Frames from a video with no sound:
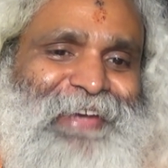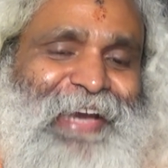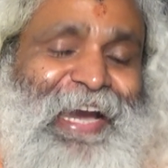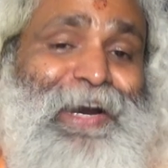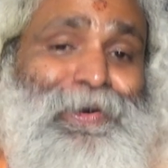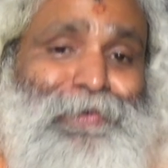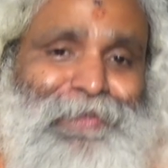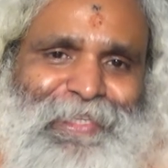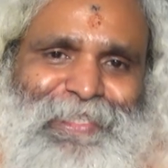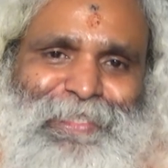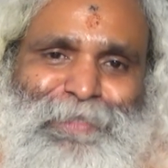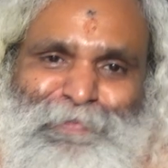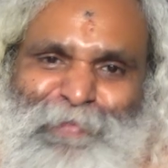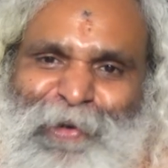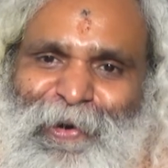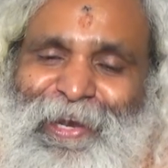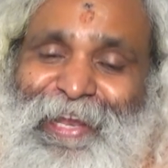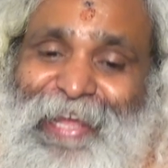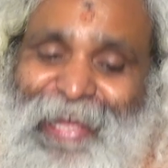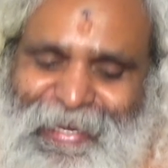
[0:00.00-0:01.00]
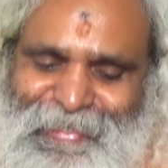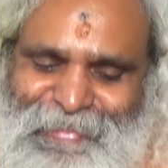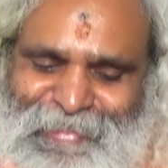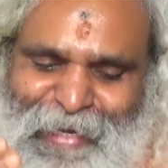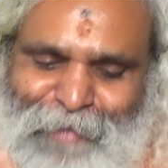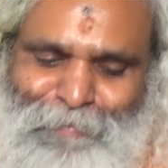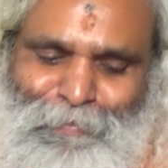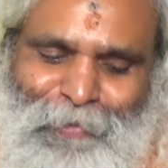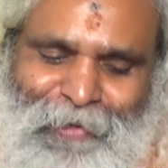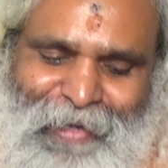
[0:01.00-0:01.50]
How this small
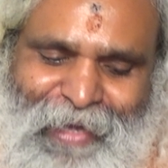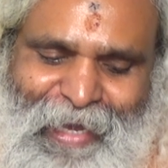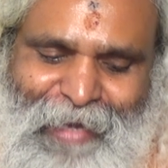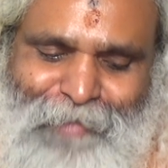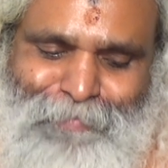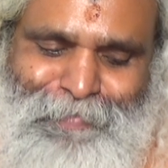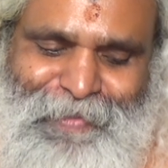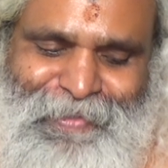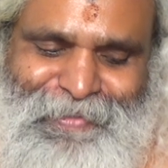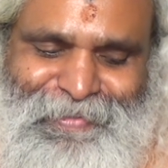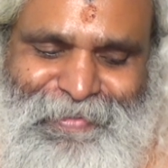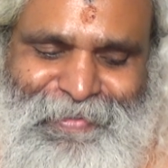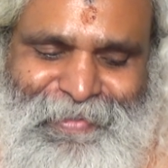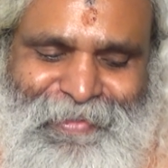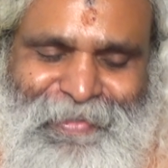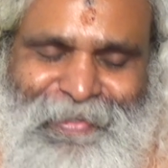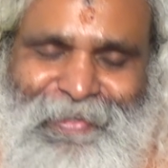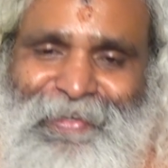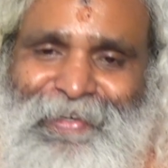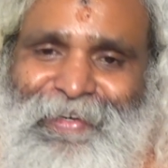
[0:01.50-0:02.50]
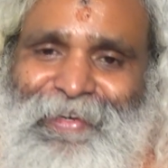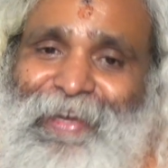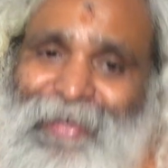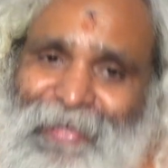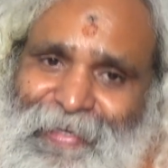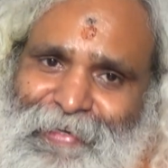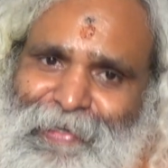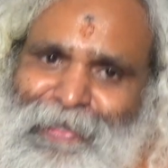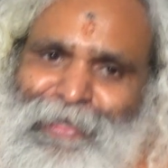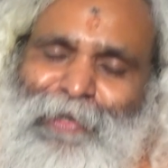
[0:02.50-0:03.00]
example happens.
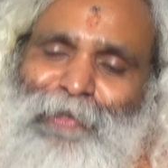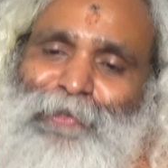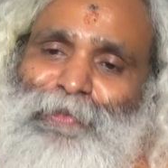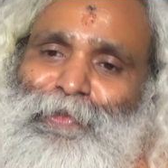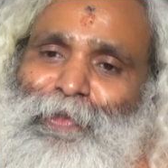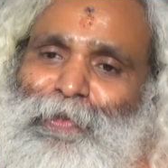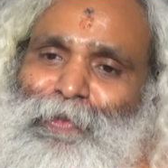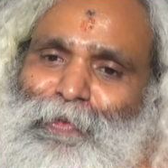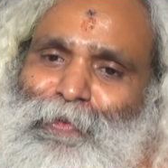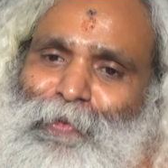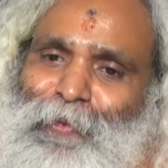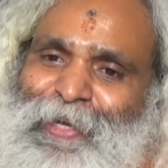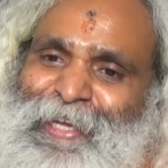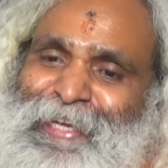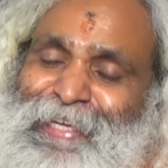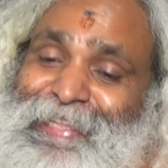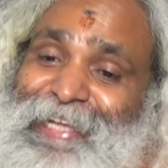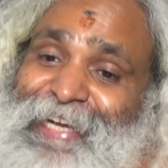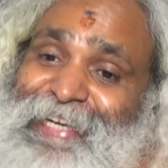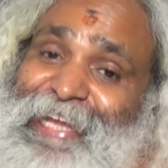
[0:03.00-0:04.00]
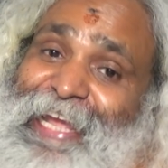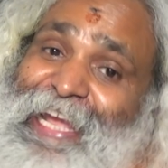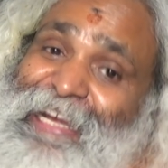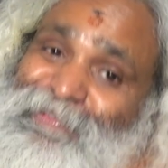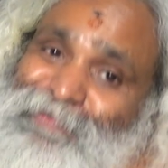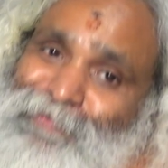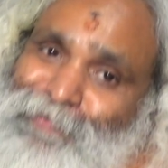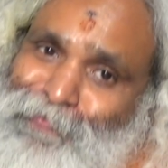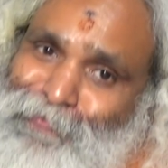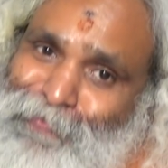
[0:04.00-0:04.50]
Here also, knowing that
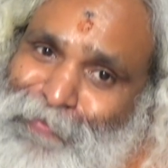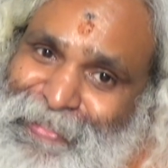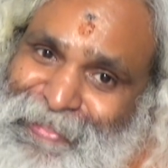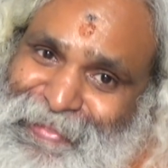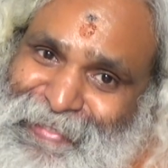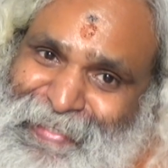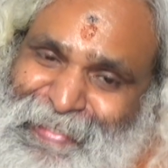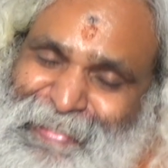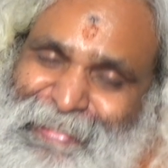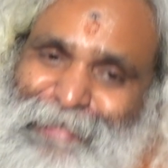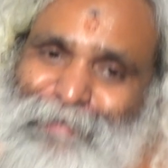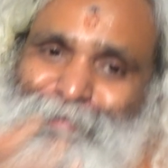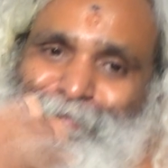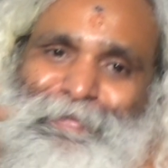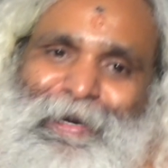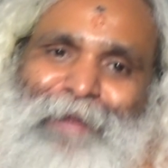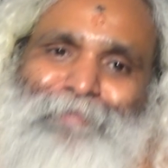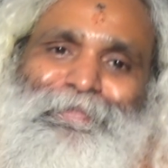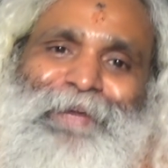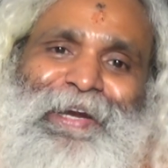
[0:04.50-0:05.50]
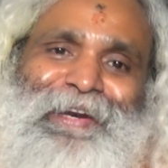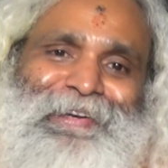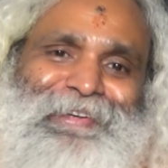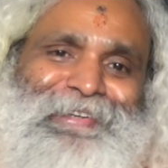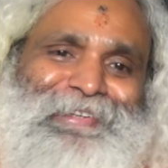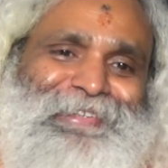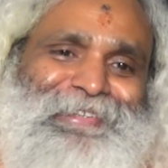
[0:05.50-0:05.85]
everything is Brahman.